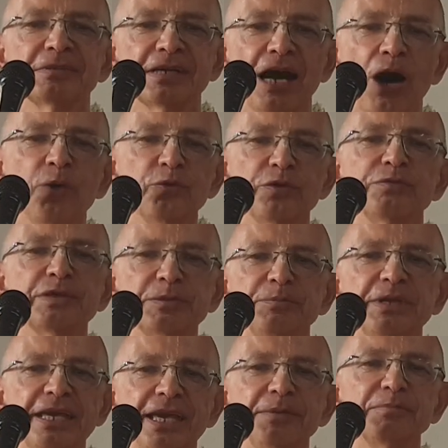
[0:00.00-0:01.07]
how we will
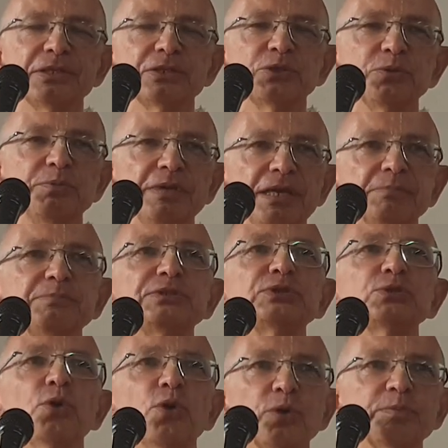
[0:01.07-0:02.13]
be able to be
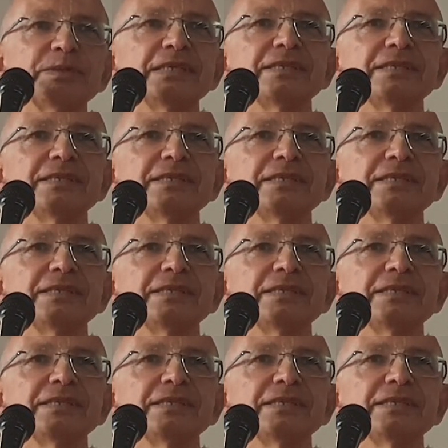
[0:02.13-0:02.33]
absorbed